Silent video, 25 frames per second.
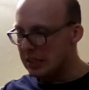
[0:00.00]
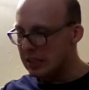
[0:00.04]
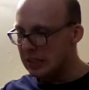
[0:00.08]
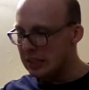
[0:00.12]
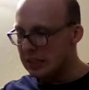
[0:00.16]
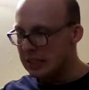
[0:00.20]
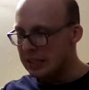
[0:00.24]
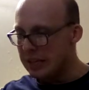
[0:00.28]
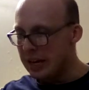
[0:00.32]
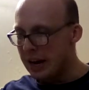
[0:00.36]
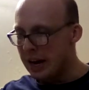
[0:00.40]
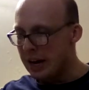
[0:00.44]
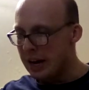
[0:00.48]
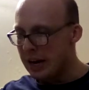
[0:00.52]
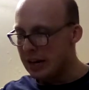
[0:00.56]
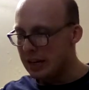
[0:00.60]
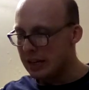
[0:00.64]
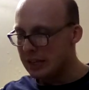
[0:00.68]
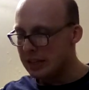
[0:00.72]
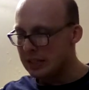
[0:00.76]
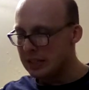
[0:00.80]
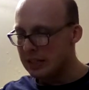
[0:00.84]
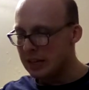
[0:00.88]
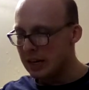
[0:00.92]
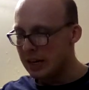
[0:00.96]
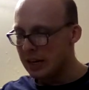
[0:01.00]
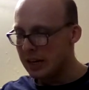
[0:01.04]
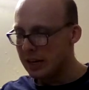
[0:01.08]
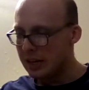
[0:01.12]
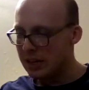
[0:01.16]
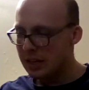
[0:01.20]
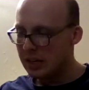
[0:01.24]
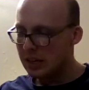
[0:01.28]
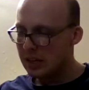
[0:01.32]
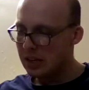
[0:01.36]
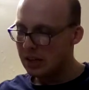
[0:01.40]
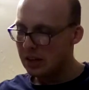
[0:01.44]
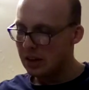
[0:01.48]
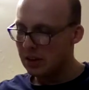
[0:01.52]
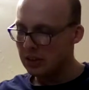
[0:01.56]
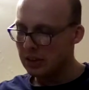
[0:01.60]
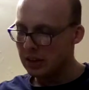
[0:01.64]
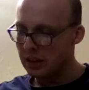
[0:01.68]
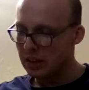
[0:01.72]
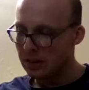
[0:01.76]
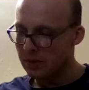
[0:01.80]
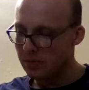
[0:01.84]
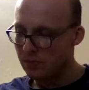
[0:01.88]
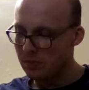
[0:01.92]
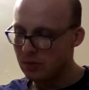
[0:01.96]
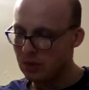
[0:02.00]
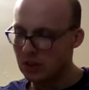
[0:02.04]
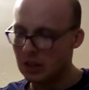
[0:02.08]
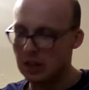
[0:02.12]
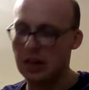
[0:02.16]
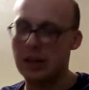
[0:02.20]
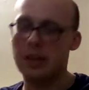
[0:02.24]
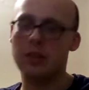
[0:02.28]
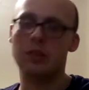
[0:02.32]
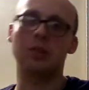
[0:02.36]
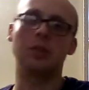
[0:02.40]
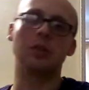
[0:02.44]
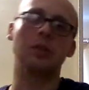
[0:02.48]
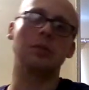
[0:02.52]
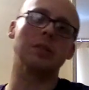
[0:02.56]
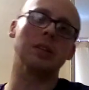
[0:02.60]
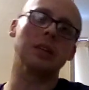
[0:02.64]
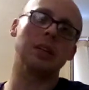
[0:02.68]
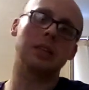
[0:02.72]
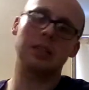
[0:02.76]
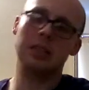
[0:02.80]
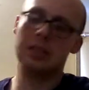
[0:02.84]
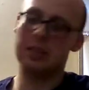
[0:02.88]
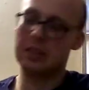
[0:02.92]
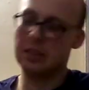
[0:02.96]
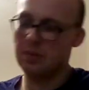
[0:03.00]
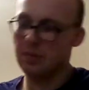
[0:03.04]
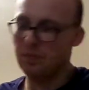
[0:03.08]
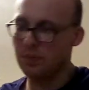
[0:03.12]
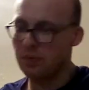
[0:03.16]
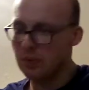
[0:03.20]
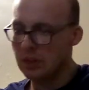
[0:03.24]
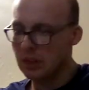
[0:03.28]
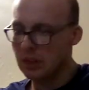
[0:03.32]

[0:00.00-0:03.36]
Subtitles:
Yeah. Okay, so let's do this.